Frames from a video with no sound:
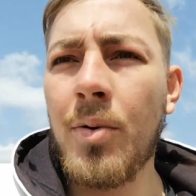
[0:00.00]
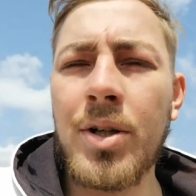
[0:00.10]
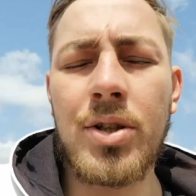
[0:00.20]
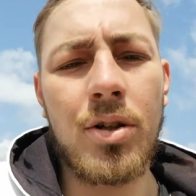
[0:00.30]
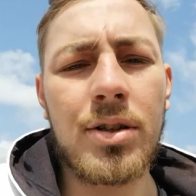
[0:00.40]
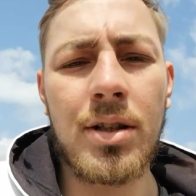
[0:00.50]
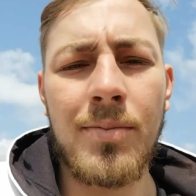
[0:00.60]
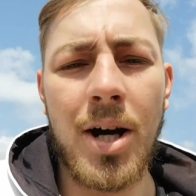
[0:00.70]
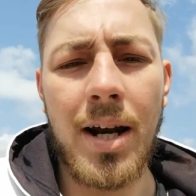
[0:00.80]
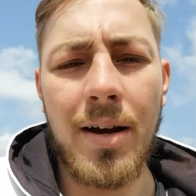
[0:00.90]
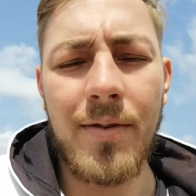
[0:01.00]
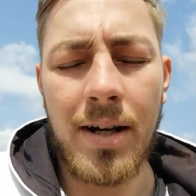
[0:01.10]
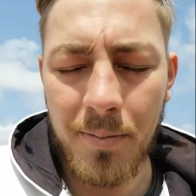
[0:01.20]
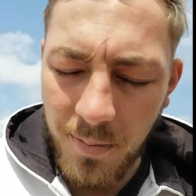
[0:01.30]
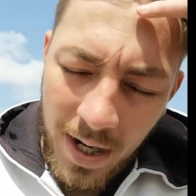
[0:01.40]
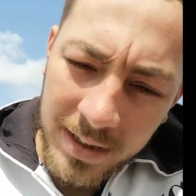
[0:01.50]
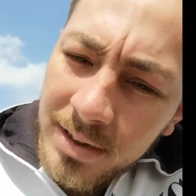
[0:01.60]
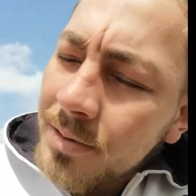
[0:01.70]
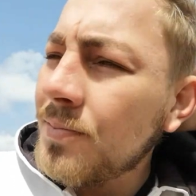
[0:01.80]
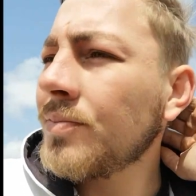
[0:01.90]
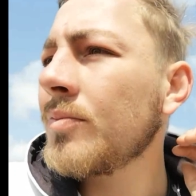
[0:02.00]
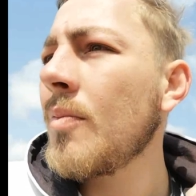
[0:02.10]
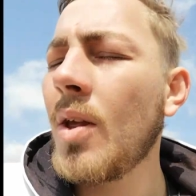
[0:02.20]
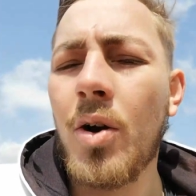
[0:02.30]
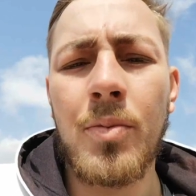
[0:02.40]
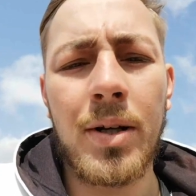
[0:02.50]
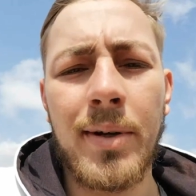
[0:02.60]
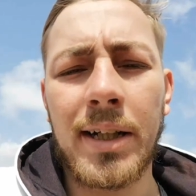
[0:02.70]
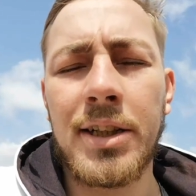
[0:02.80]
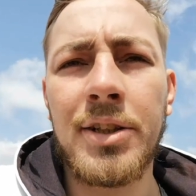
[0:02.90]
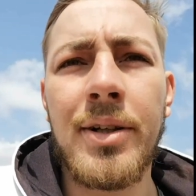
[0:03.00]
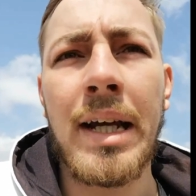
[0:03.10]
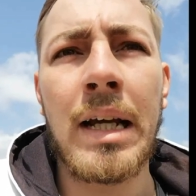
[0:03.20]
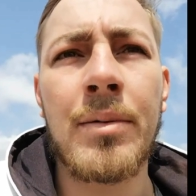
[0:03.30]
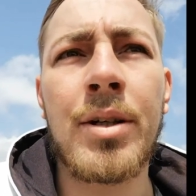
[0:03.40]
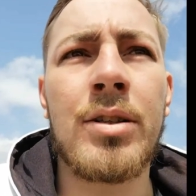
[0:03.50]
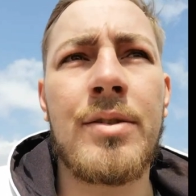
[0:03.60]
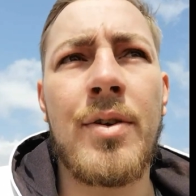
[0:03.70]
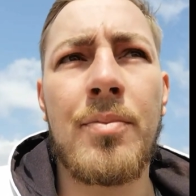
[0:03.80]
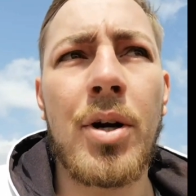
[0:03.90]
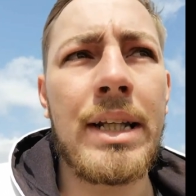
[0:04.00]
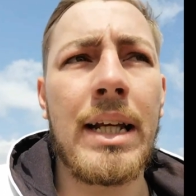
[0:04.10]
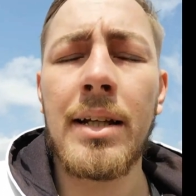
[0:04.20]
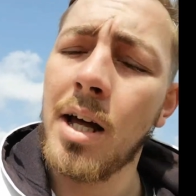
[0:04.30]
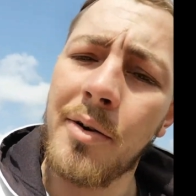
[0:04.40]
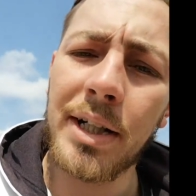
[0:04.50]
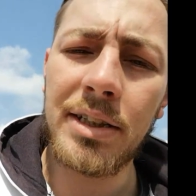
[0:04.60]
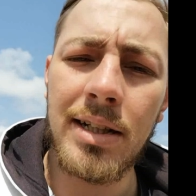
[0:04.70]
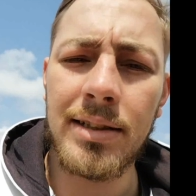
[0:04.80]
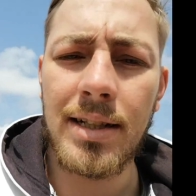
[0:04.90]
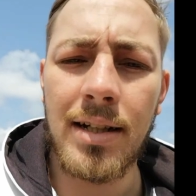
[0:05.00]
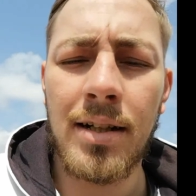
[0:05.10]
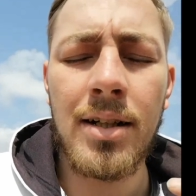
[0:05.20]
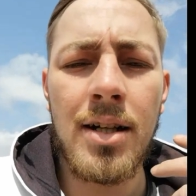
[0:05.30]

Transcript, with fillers: which also might have an impact on what we're actually doing because if we're pointing a directional antenna